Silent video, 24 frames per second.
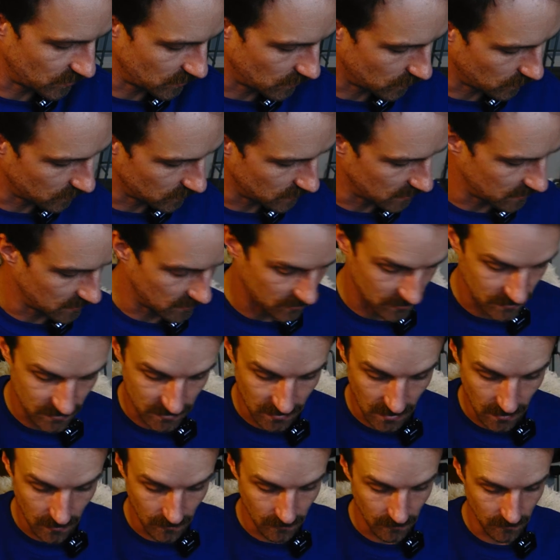old. And
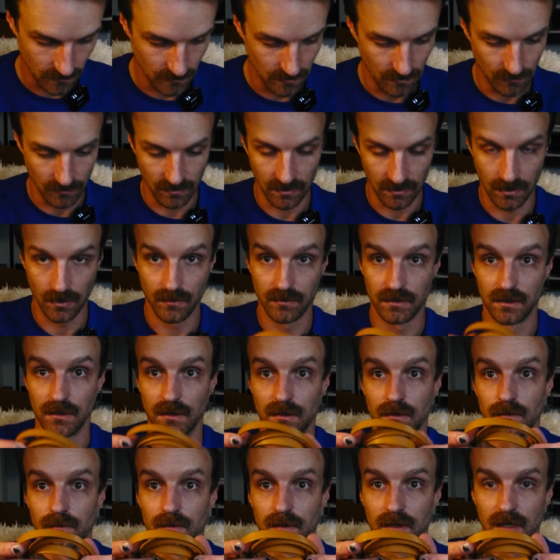so what we're going to
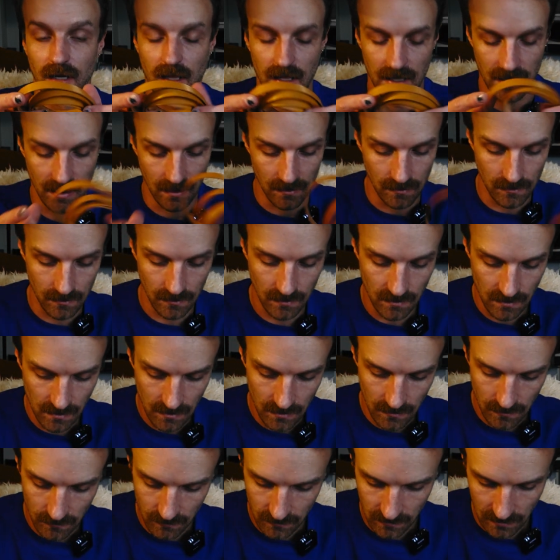do, we're gonna add
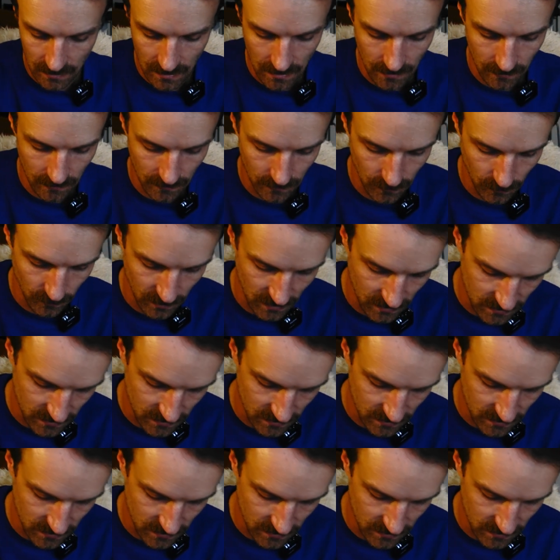a little bit of